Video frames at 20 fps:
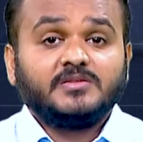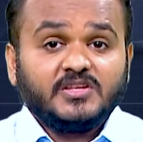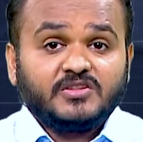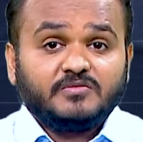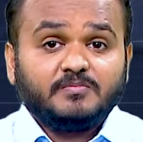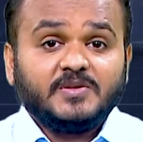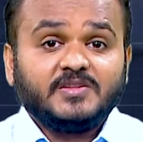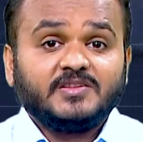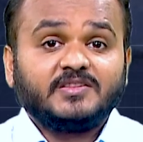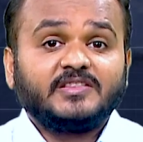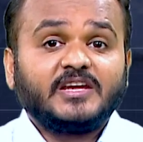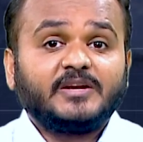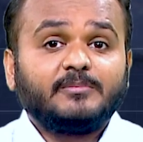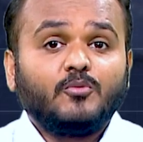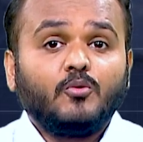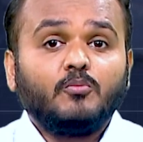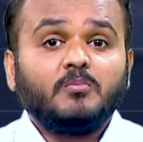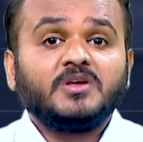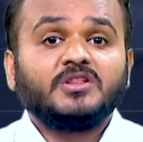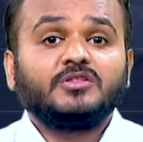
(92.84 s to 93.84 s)
This means that
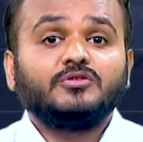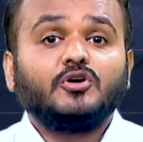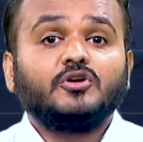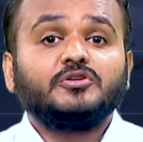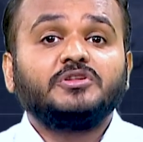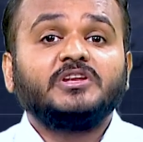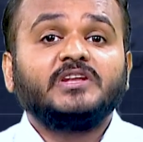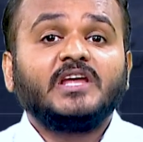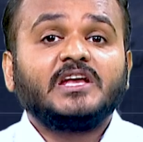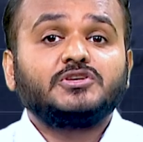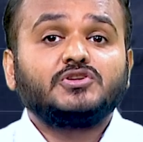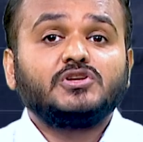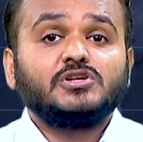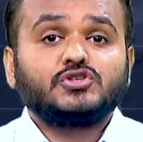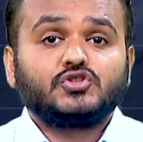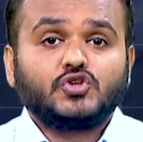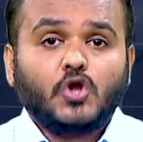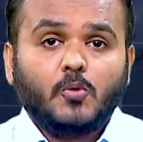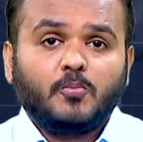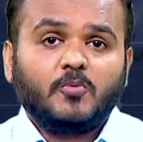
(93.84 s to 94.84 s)
Mumbai is not the
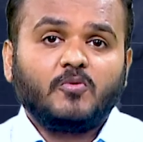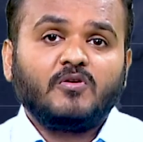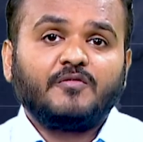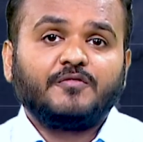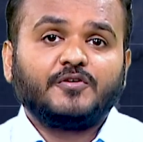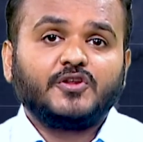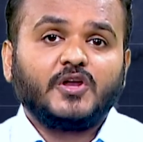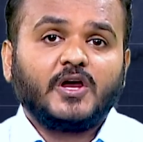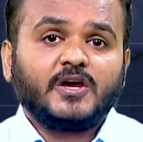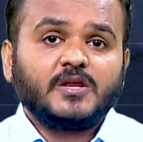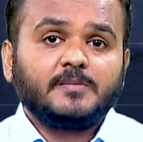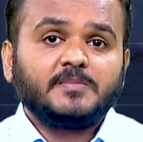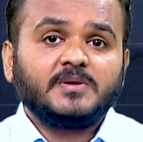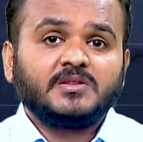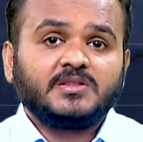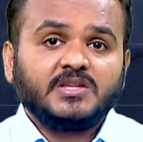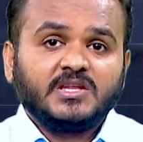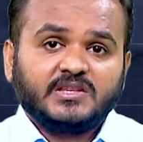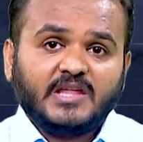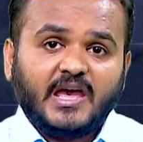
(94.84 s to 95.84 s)
natural stopover for the
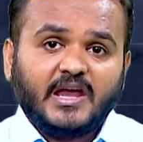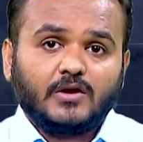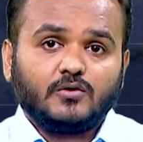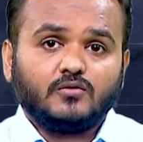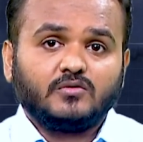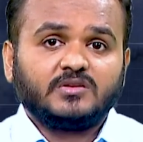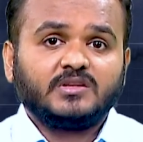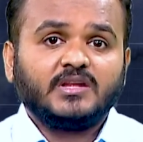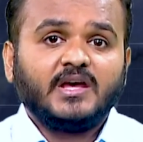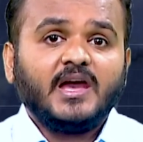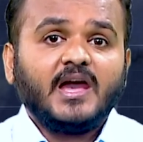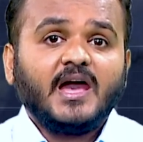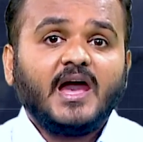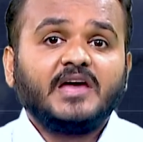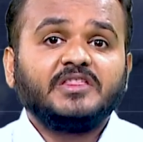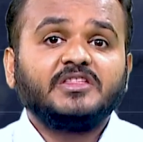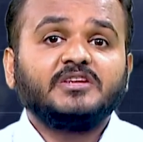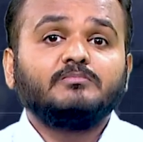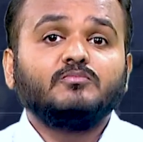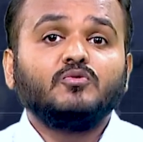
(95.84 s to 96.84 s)
Arabian Sea cyclones
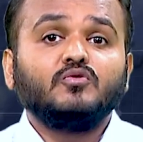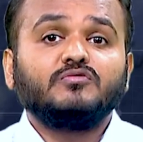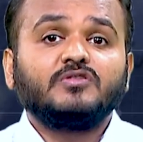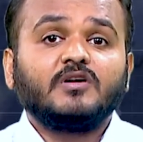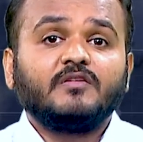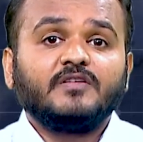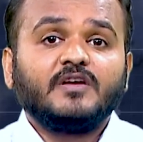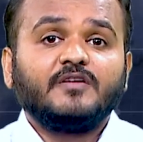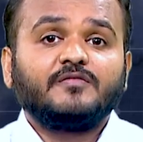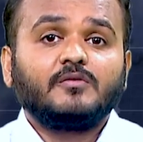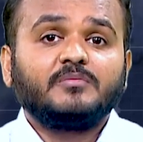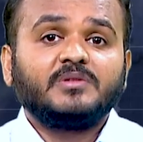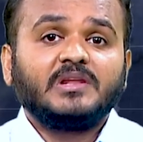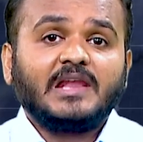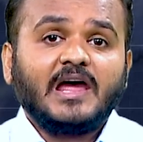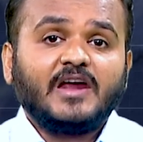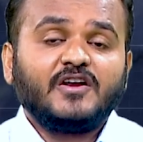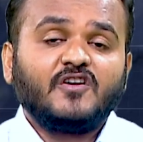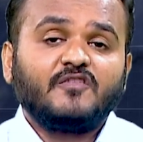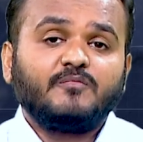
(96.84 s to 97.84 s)
as it moves away from the
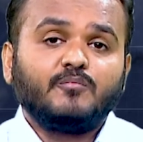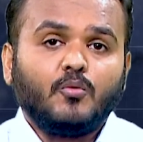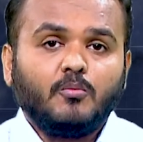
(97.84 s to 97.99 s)
land of